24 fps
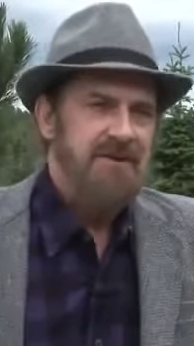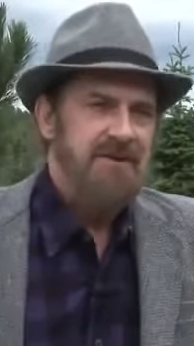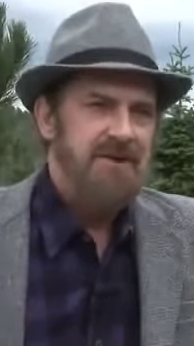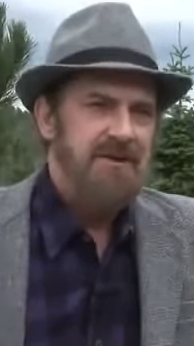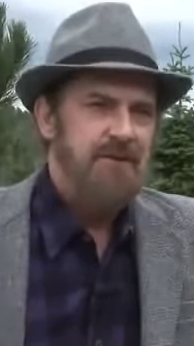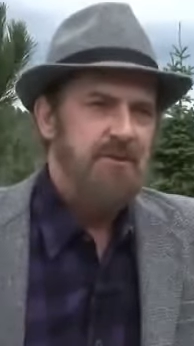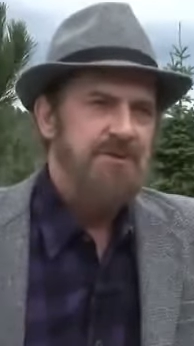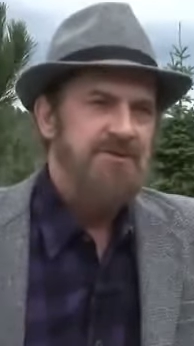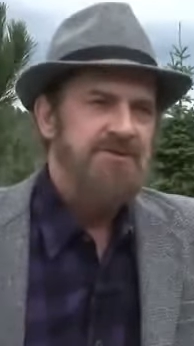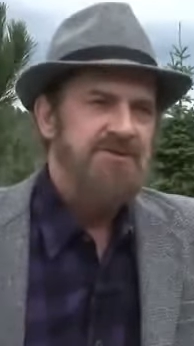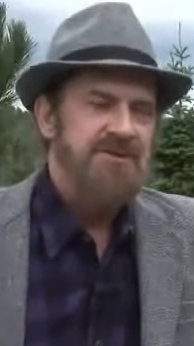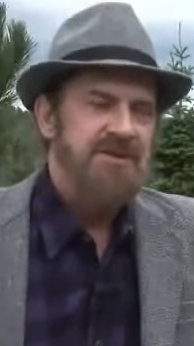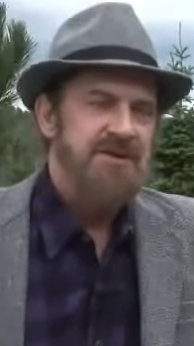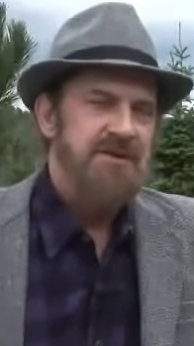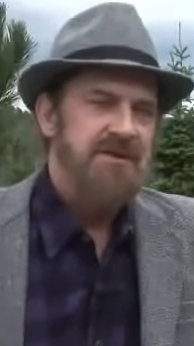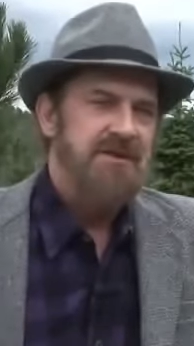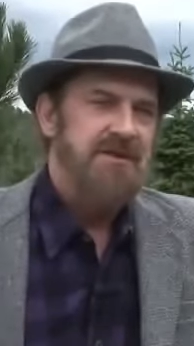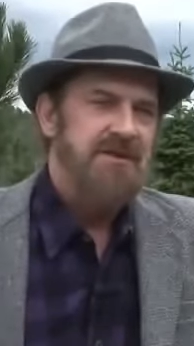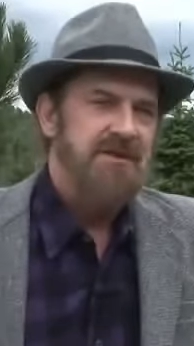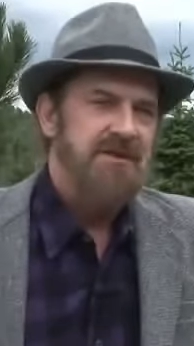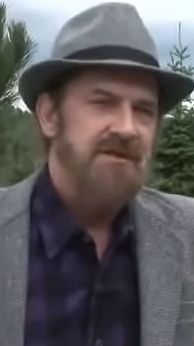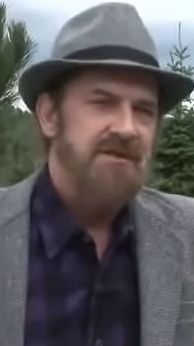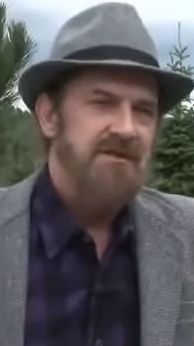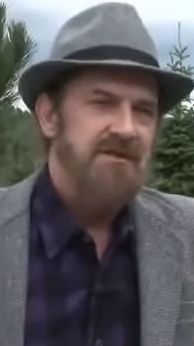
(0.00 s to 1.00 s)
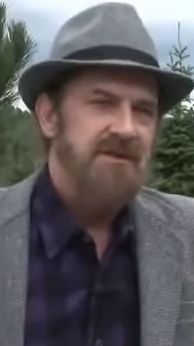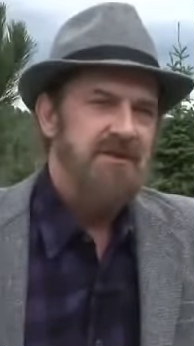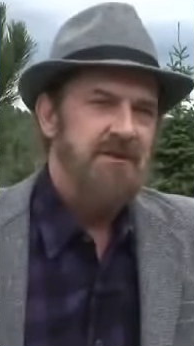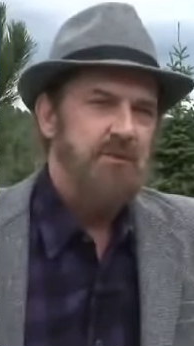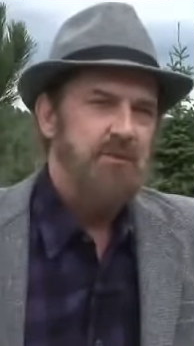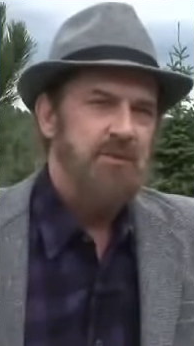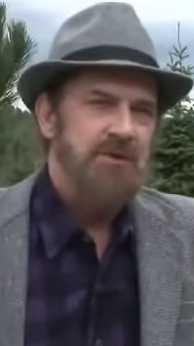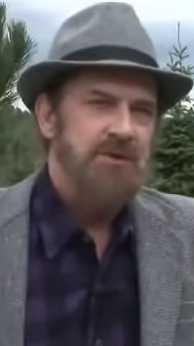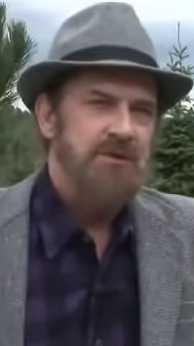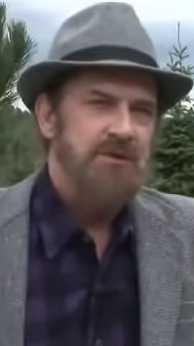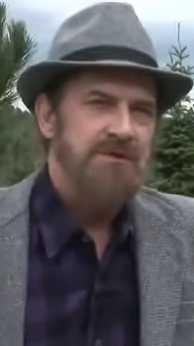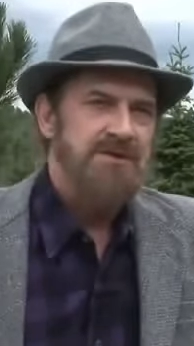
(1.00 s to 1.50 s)
you will see that
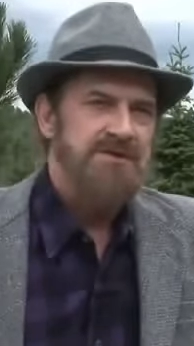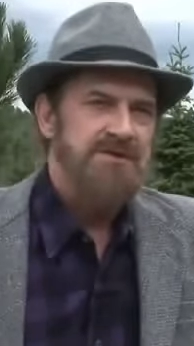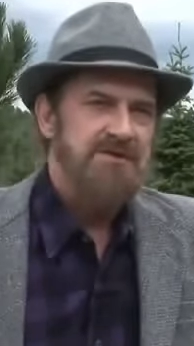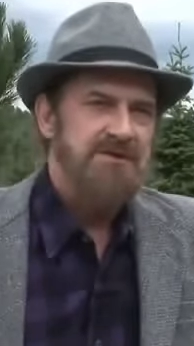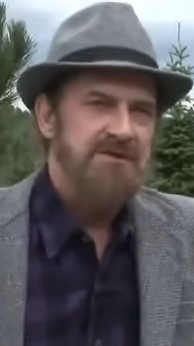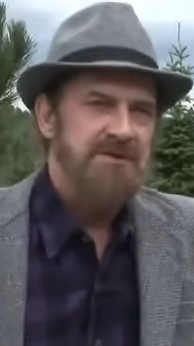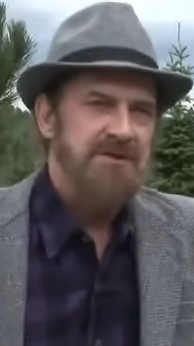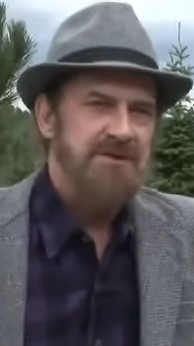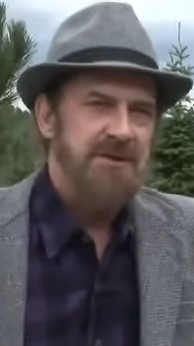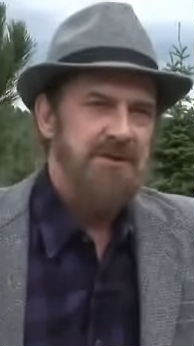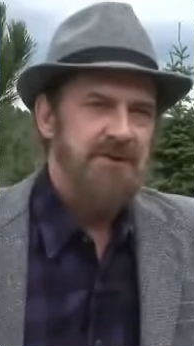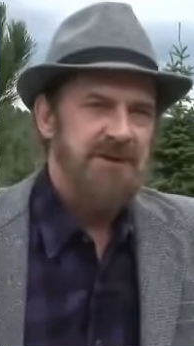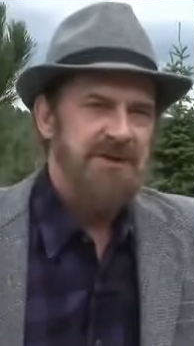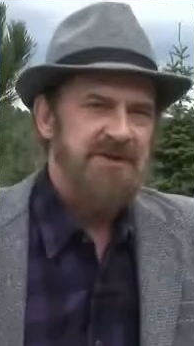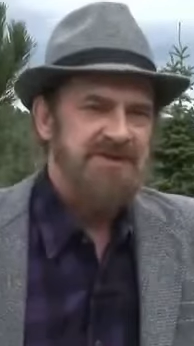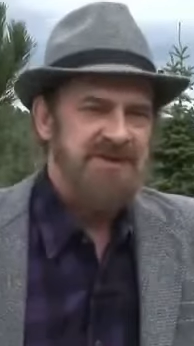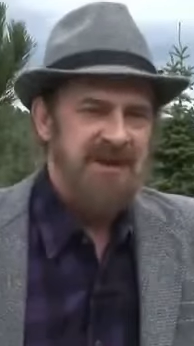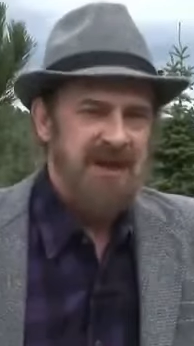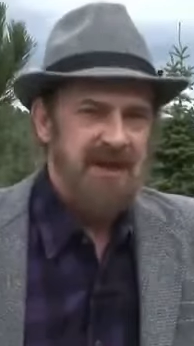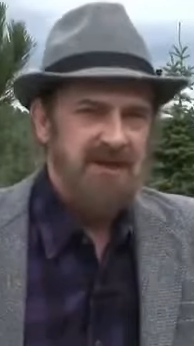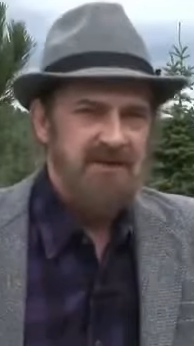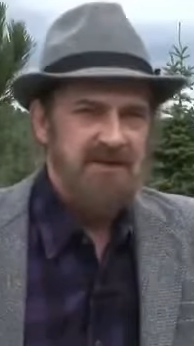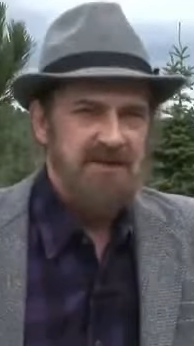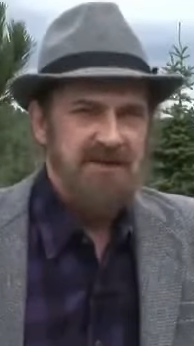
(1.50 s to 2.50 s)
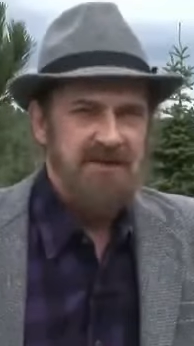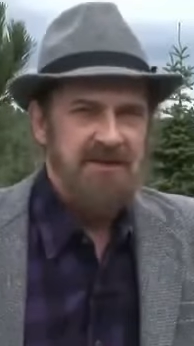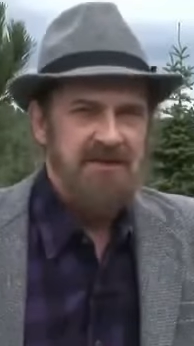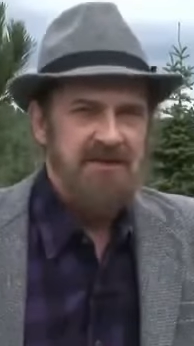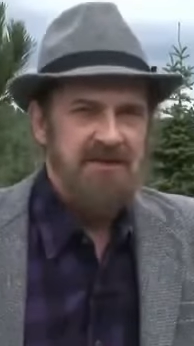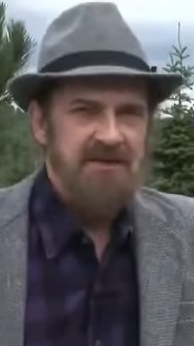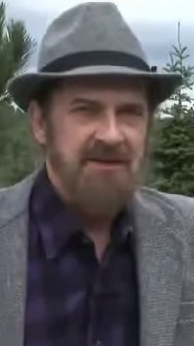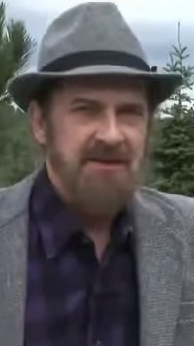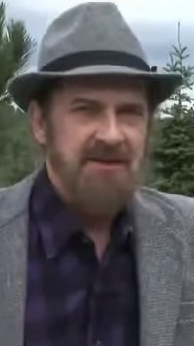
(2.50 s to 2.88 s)
the world has turned out exactly